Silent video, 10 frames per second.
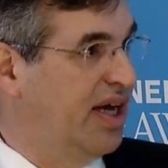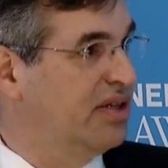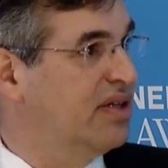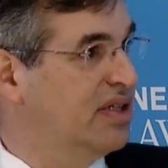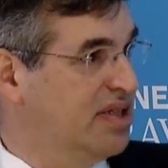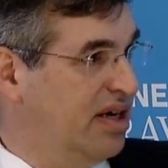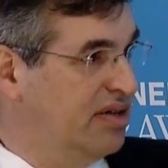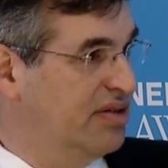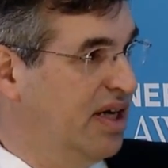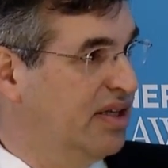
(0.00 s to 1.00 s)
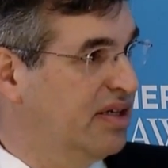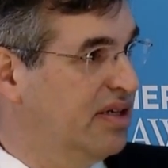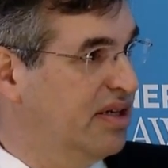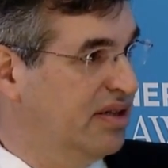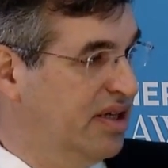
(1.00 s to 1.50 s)
not the entire
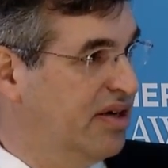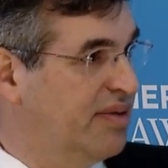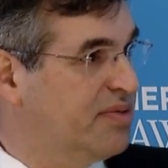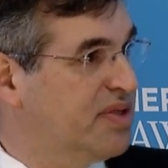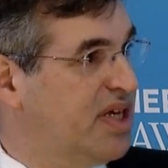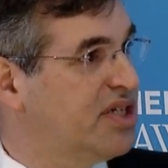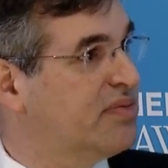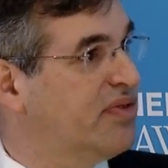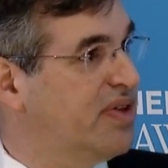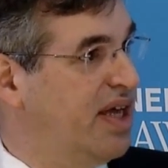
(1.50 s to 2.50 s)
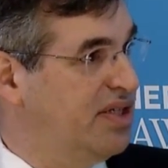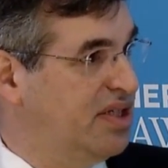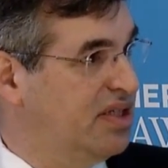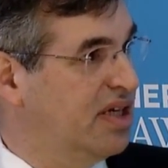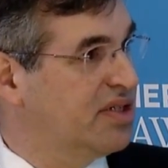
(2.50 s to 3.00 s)
nonlinear optimization, but for the
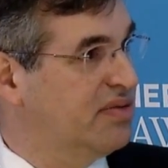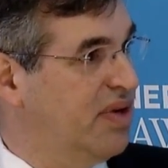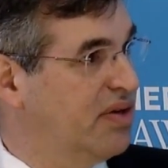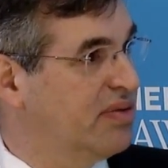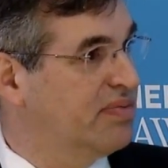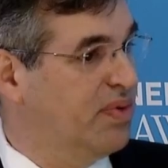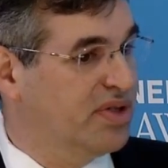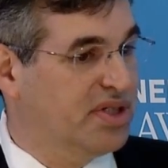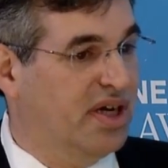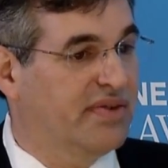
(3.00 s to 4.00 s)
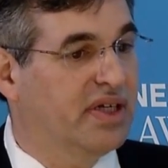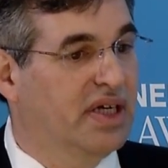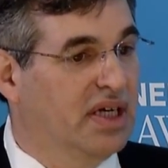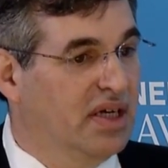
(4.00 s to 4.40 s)
AC induction motor portion of it,